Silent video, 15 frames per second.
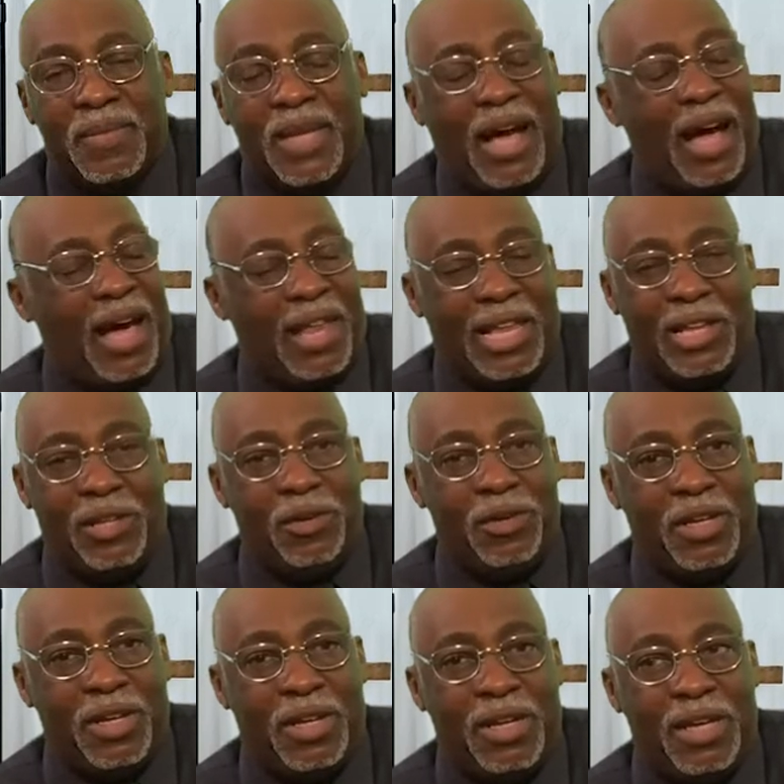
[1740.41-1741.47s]

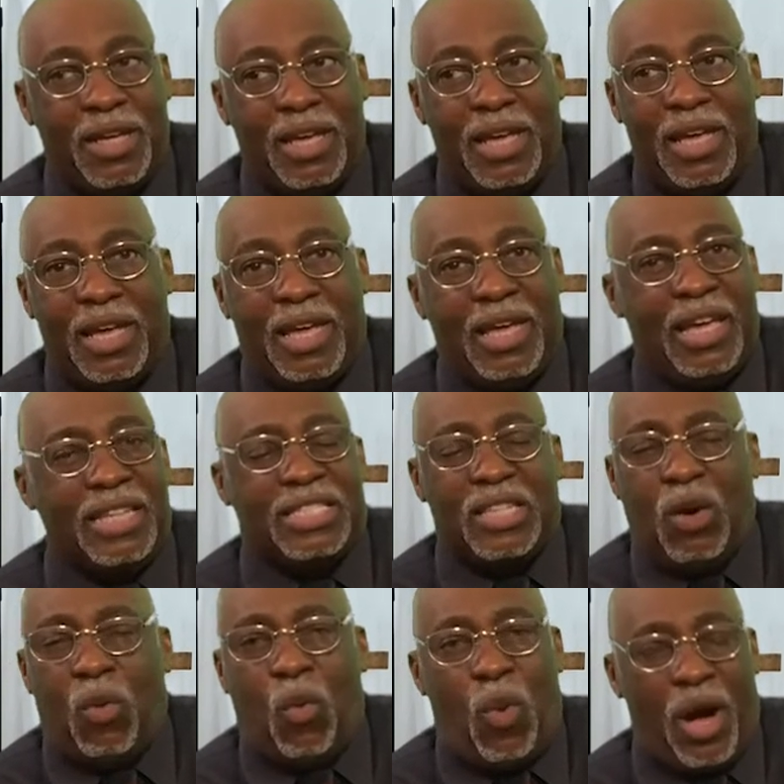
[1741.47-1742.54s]
Hallelujah. It's a
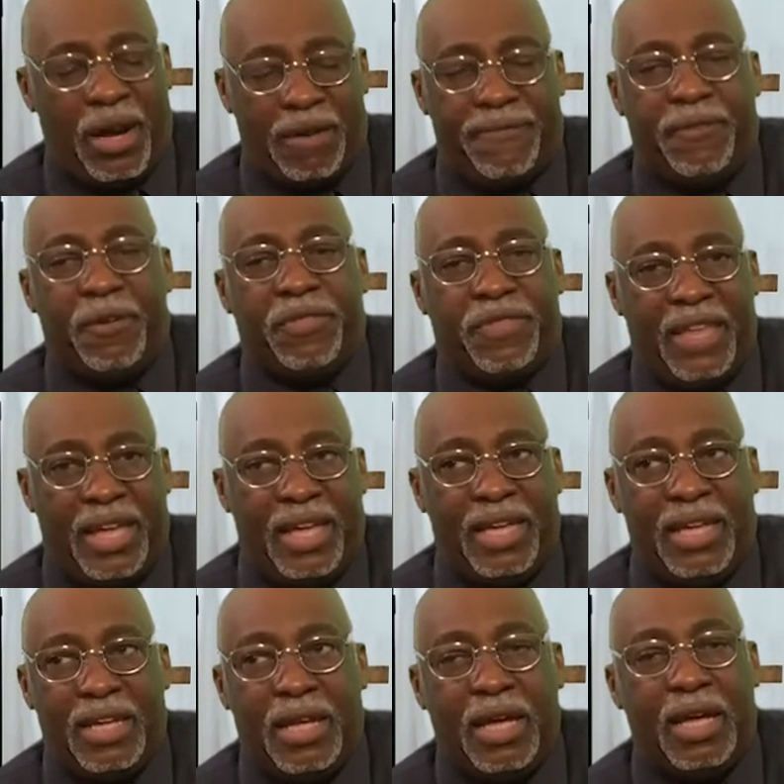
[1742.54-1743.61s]
wonderful
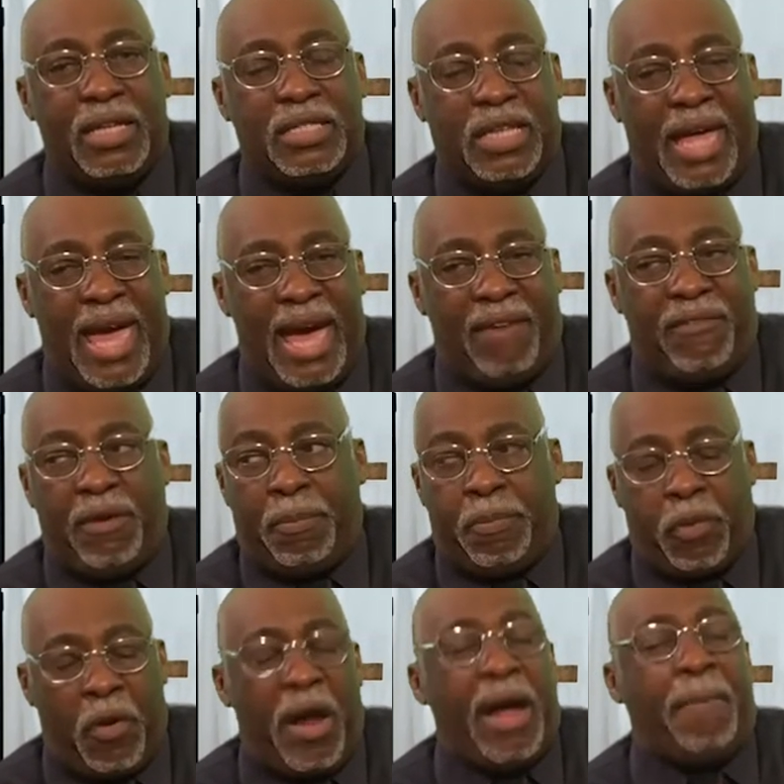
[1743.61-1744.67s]
thing to have a
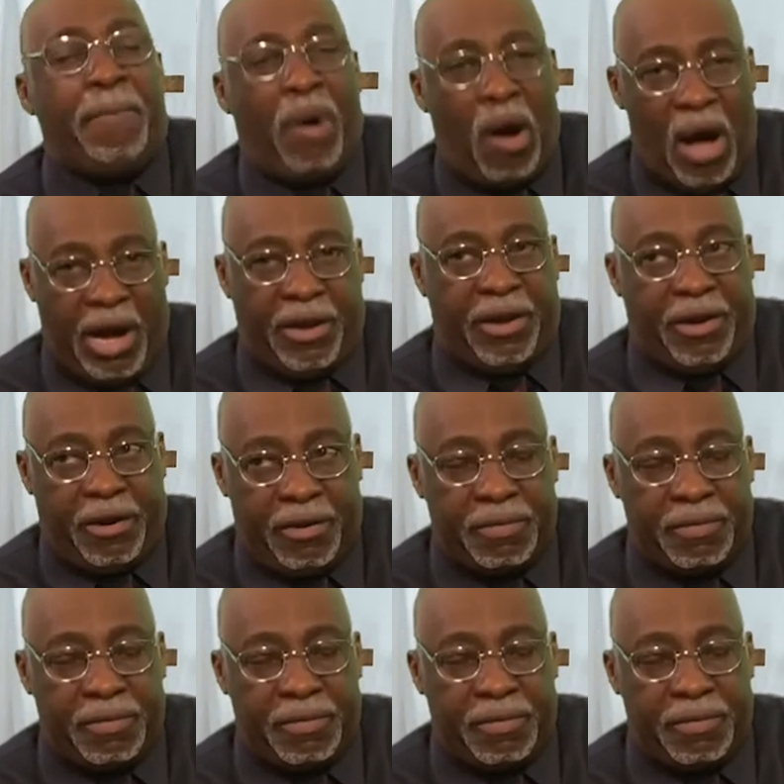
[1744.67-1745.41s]
prayer partner.